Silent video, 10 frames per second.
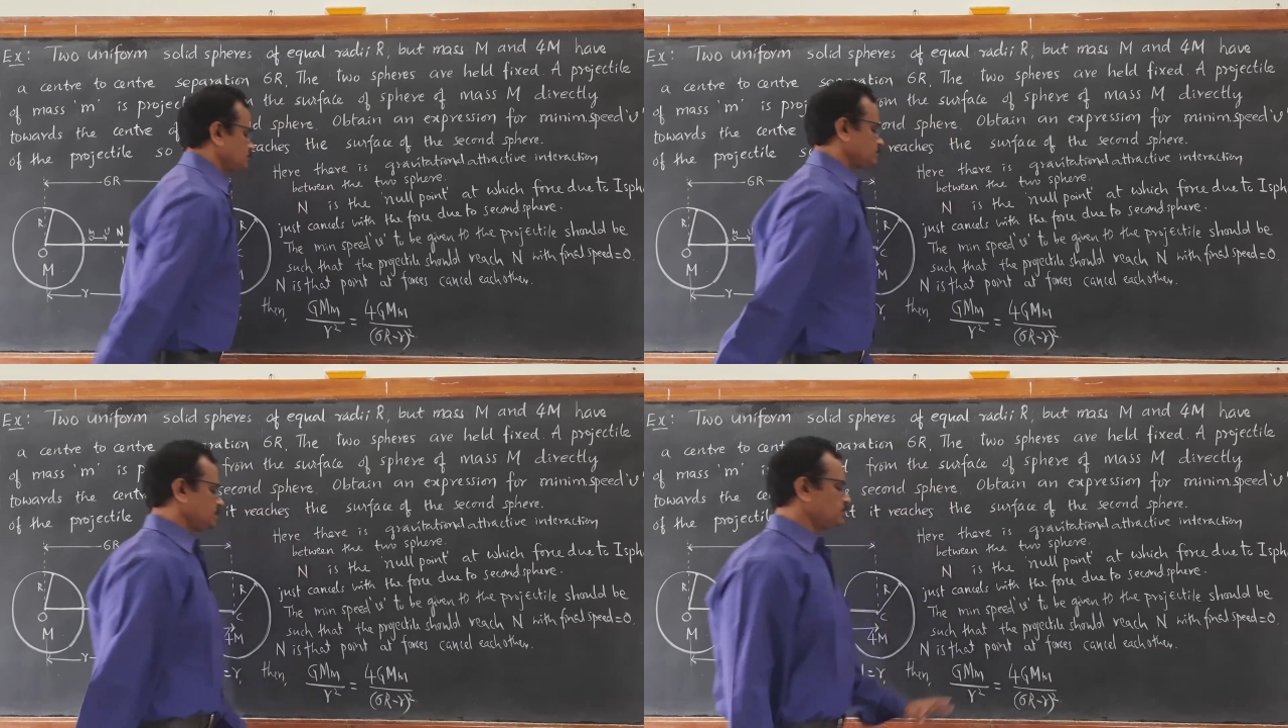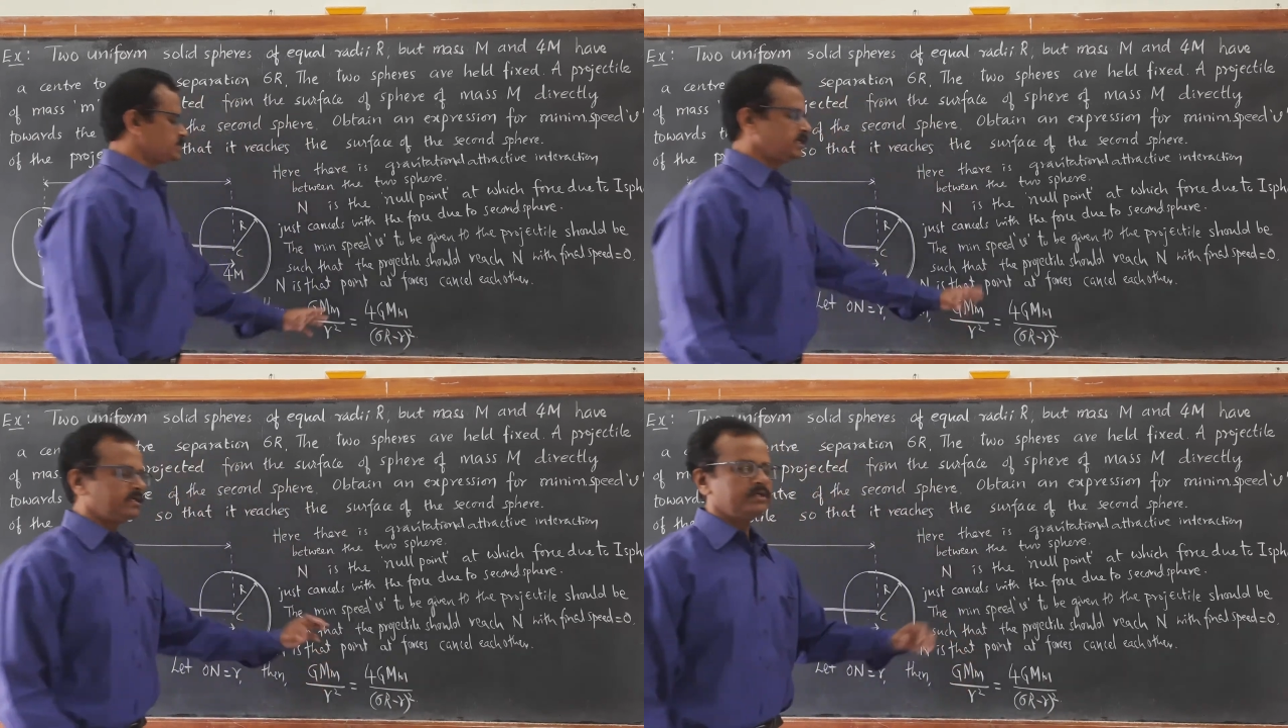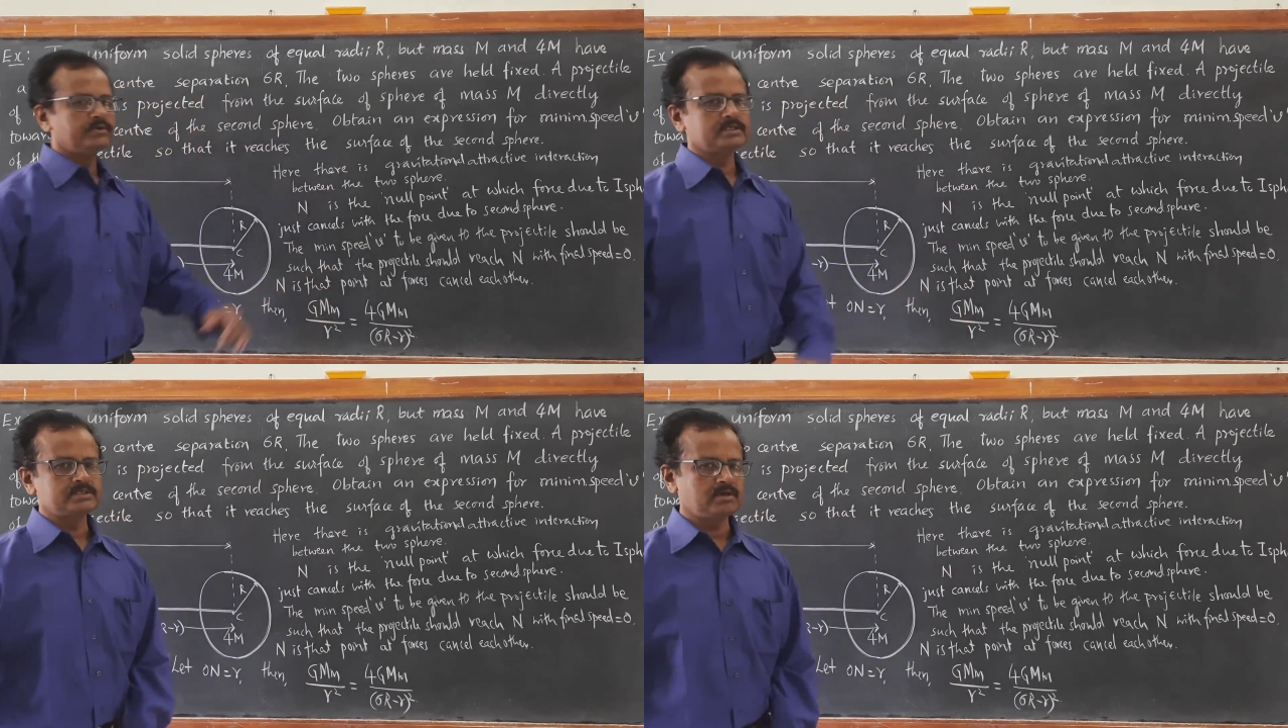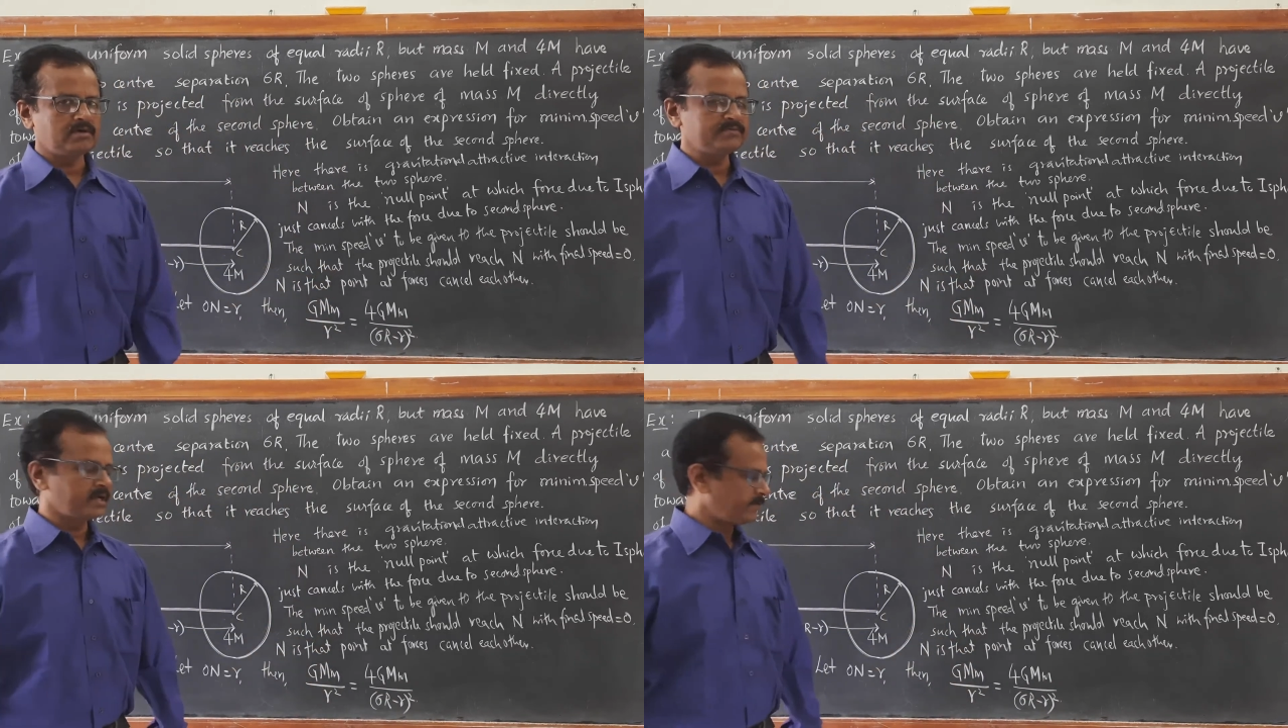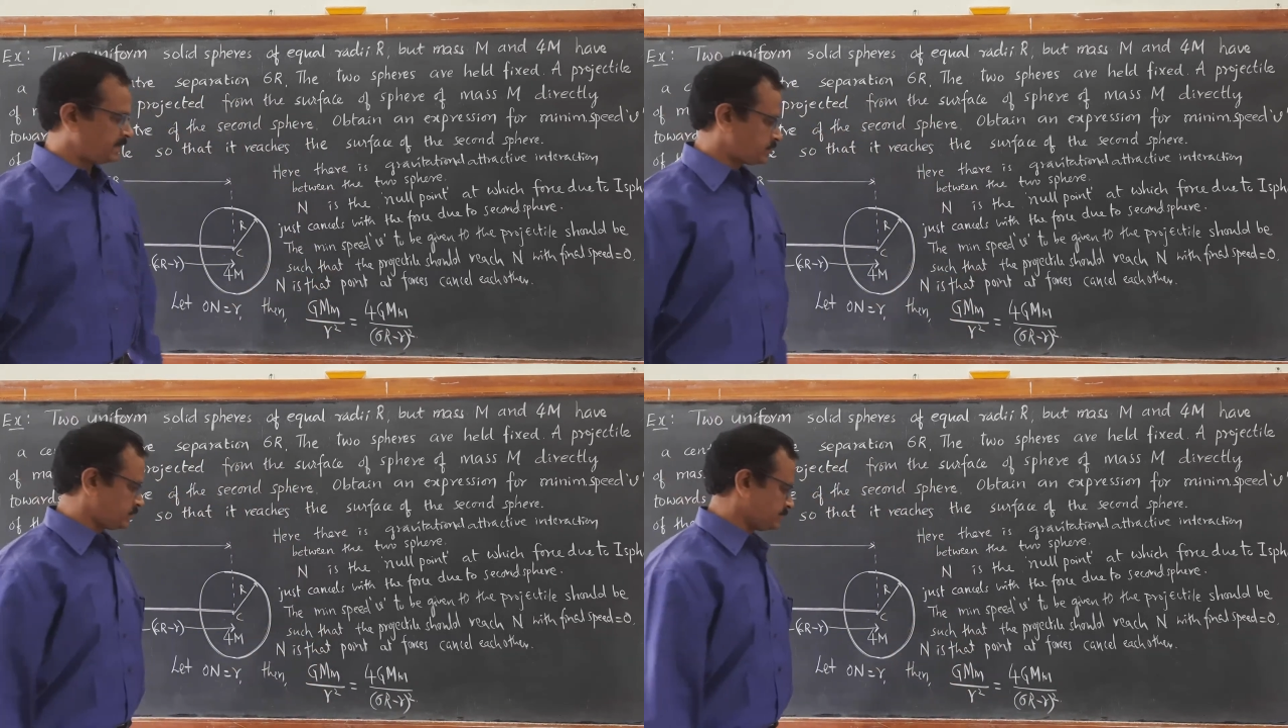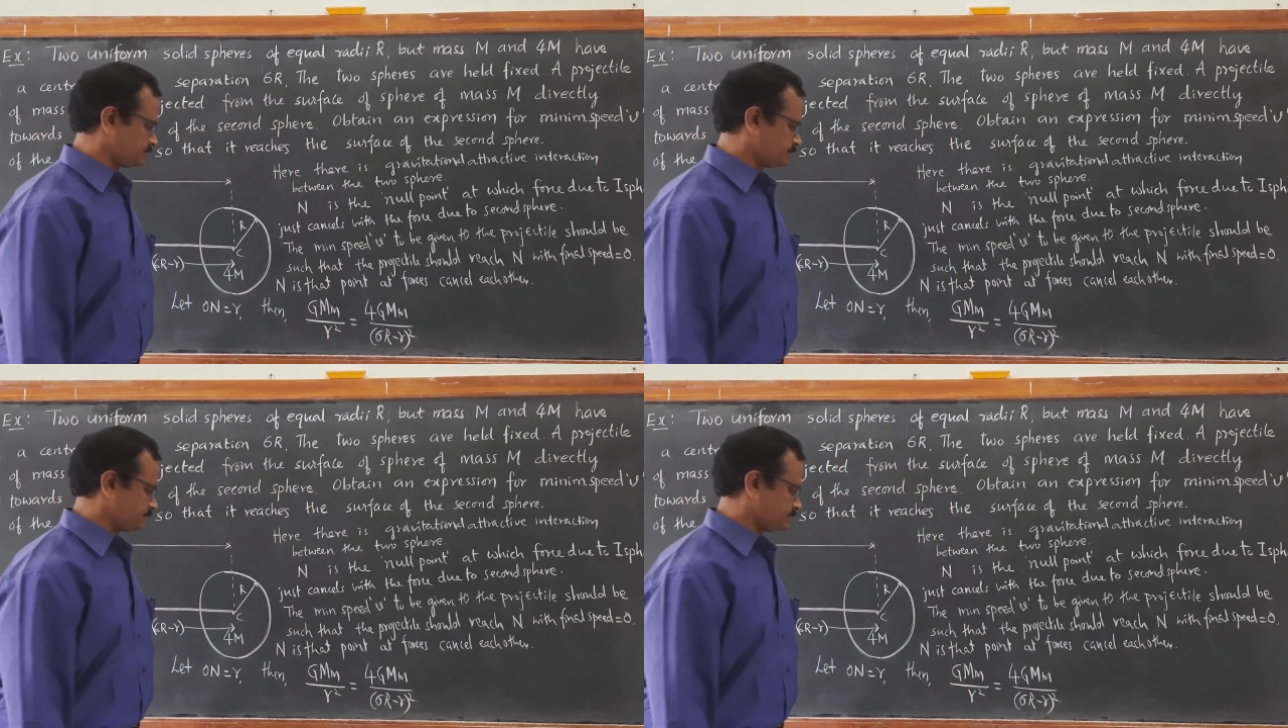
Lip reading: using Newton's law of gravitation.